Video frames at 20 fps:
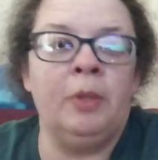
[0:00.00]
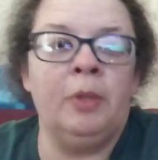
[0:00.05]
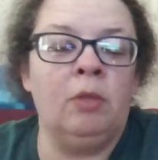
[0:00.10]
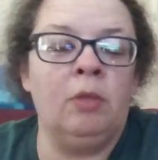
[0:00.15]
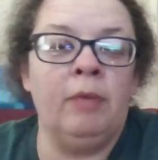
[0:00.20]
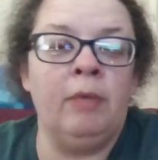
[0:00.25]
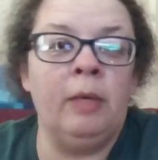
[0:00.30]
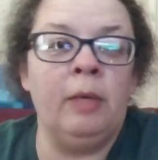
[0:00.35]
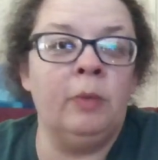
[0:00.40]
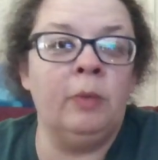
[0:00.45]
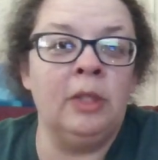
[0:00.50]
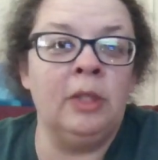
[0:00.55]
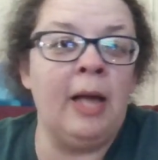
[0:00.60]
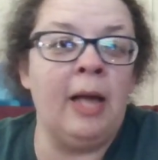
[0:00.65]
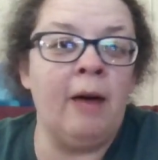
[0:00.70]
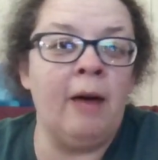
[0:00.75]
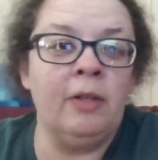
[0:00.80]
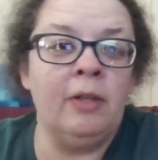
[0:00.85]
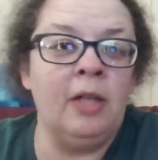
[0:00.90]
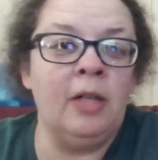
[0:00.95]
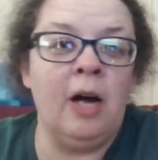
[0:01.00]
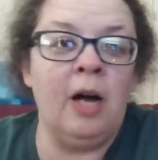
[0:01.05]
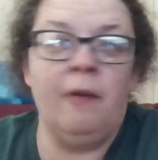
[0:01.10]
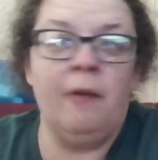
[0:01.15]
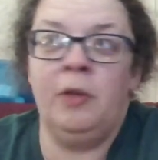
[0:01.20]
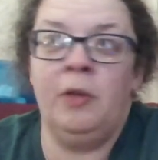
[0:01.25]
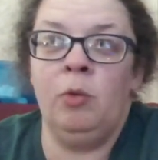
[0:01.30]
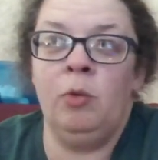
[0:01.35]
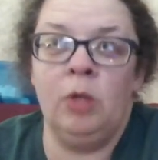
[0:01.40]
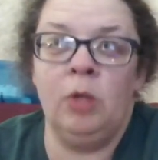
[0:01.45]
But the ring was loud
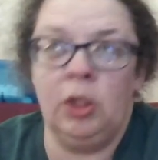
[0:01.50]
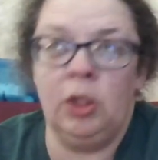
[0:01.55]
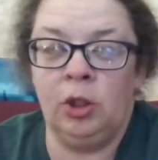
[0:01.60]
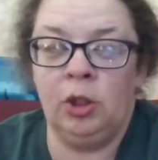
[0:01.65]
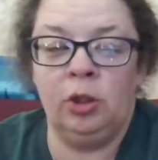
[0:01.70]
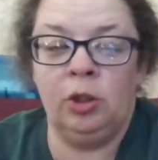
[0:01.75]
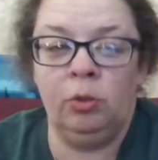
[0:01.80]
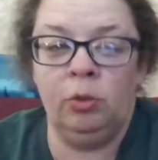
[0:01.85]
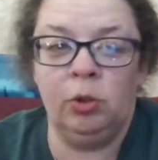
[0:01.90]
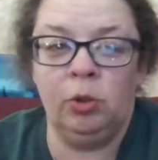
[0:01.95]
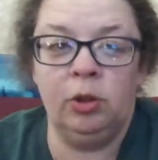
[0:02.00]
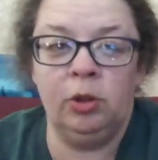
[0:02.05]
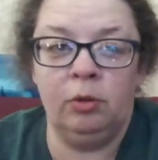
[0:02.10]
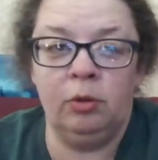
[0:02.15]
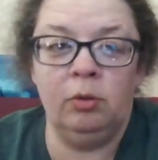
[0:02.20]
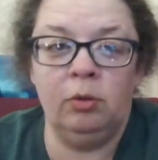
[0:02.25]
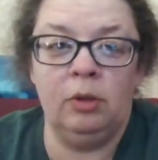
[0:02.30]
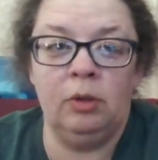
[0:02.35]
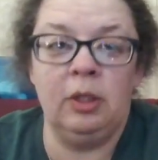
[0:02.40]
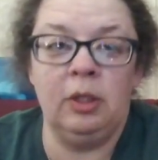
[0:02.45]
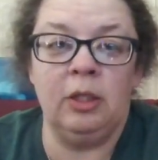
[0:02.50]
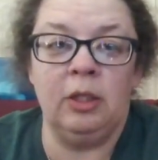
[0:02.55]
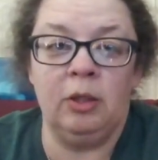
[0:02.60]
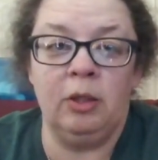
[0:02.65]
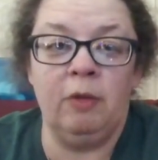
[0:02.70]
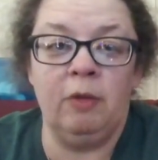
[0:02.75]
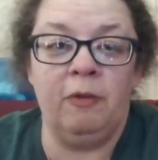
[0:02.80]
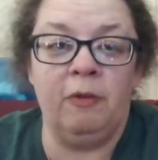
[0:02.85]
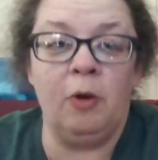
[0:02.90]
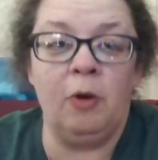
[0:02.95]
enough that you would think
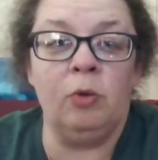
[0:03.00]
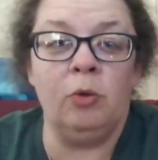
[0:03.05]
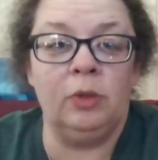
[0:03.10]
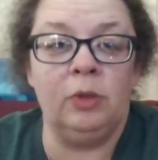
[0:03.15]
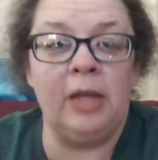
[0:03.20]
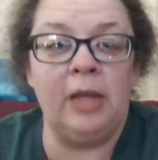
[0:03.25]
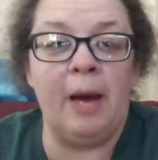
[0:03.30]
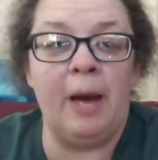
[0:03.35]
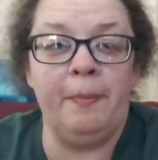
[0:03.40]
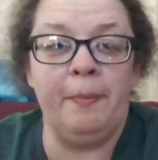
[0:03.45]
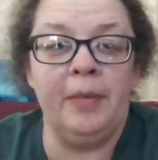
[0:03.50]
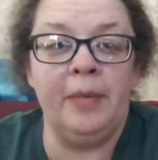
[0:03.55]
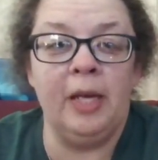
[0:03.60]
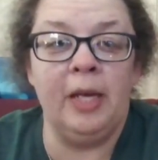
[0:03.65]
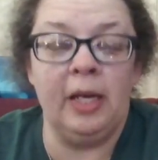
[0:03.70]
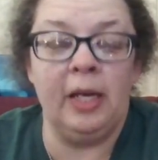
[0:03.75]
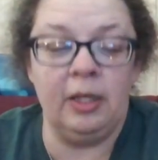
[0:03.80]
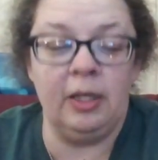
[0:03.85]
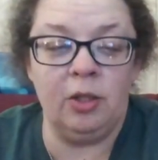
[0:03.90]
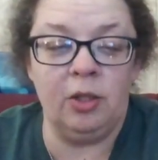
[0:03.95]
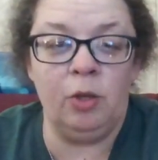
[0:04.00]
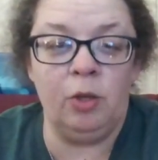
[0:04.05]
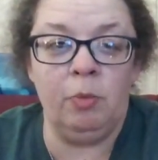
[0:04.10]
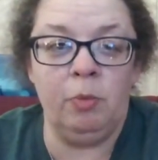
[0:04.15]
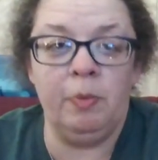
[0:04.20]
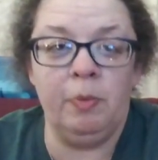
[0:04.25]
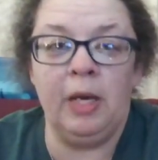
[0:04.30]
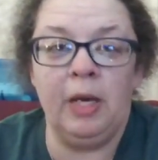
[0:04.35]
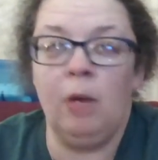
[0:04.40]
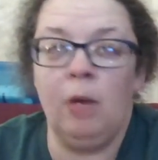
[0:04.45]
the phone was that big as a
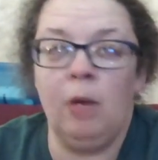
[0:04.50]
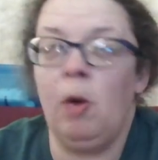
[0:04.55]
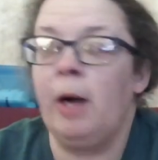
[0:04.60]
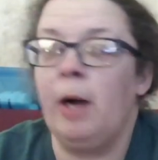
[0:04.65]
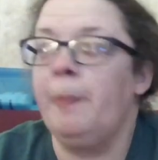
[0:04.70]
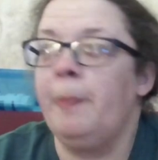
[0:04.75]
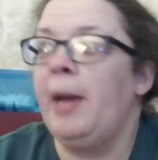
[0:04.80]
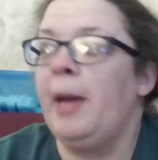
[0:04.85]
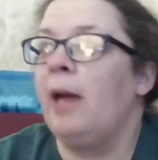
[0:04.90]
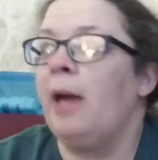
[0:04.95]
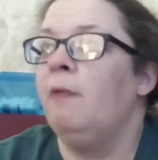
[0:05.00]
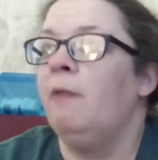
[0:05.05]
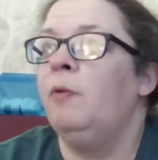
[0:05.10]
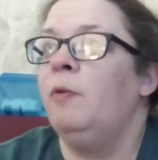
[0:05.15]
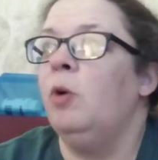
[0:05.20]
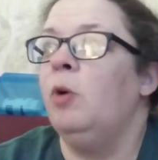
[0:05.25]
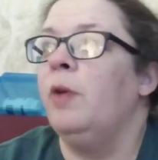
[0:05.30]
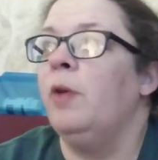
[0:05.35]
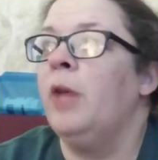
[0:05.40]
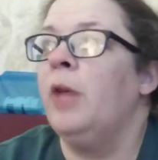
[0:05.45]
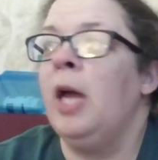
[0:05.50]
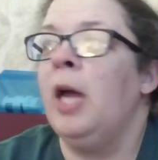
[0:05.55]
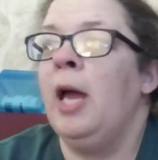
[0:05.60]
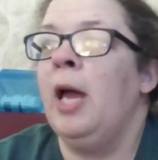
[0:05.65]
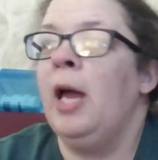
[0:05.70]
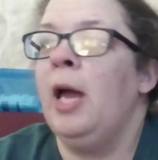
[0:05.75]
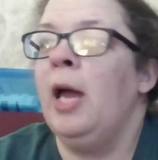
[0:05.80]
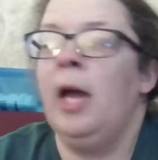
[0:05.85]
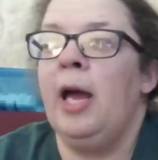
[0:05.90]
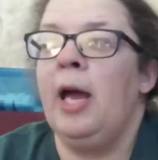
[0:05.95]
human being walking back and forth.
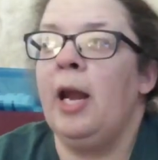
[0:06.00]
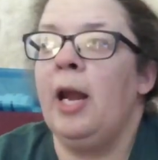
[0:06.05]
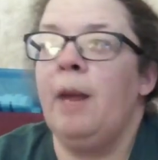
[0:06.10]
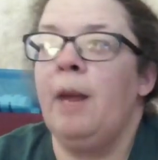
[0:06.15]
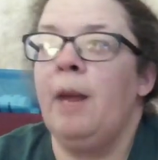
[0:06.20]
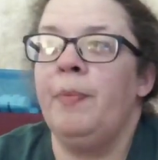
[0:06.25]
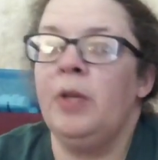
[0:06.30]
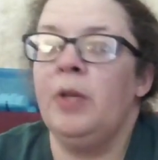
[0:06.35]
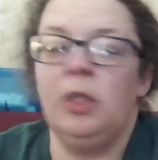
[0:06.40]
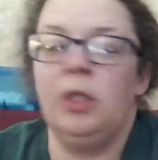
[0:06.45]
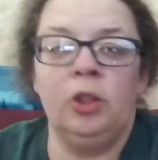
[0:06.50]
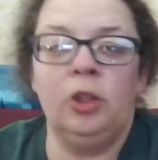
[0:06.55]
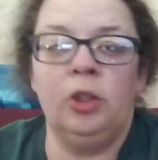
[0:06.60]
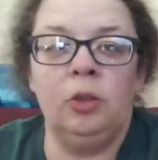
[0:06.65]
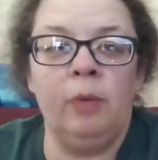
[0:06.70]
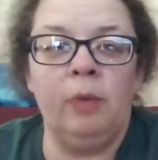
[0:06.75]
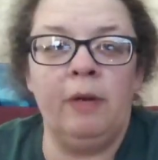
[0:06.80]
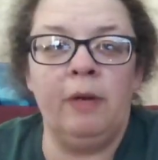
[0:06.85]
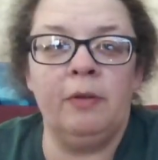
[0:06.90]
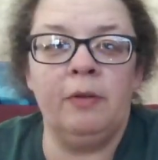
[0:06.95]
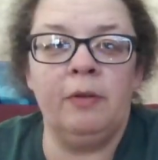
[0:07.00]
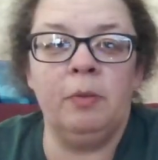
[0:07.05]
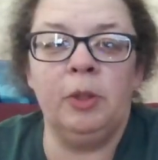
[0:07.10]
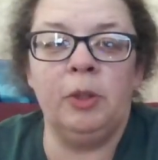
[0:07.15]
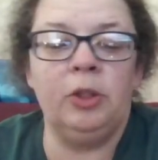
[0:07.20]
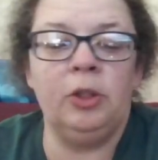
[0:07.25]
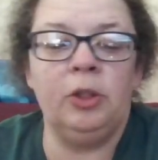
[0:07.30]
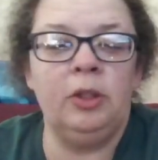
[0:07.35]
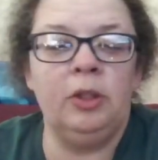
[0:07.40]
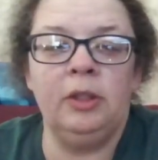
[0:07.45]
And I'm thinking she's waiting for the
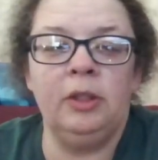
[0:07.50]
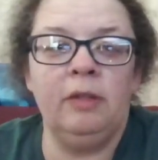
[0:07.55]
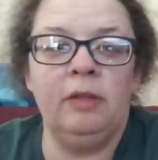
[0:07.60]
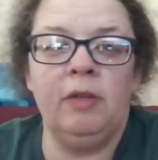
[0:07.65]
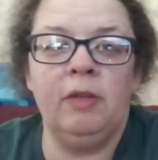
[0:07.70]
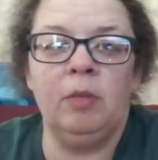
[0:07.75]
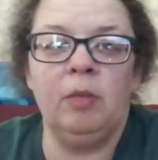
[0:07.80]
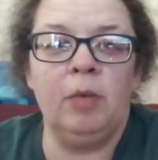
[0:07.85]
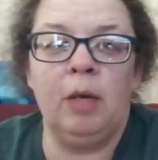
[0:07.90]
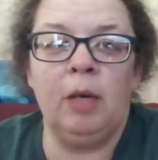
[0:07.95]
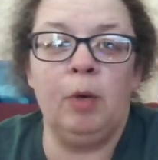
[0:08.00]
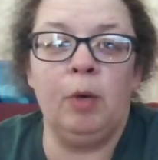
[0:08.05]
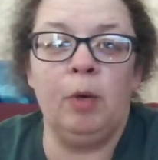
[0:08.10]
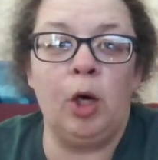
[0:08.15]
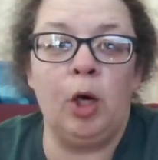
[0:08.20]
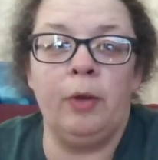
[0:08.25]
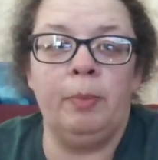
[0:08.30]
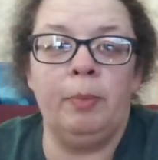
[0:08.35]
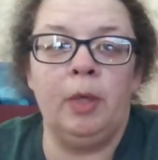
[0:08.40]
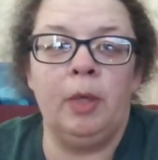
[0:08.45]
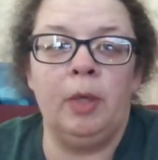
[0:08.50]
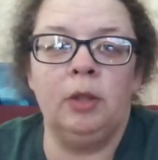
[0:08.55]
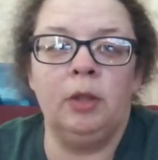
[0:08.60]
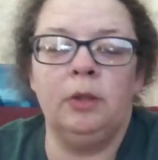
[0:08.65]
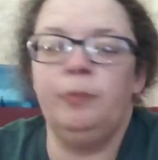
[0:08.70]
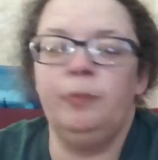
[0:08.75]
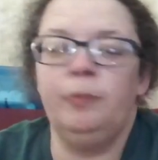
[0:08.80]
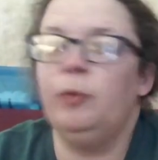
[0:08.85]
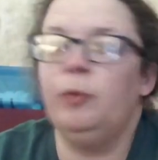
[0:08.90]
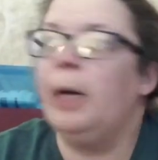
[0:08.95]
bus. She doesn't even end up getting on the
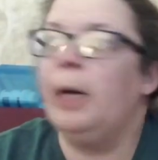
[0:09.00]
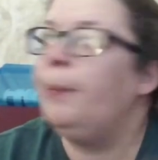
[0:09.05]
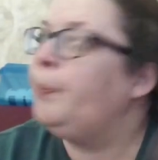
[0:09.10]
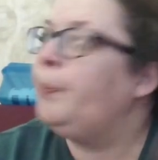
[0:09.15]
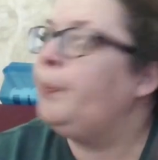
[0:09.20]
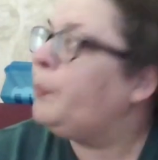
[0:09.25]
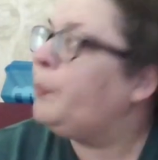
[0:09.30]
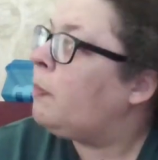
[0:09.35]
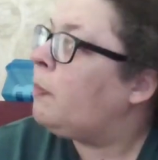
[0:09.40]
bus, right?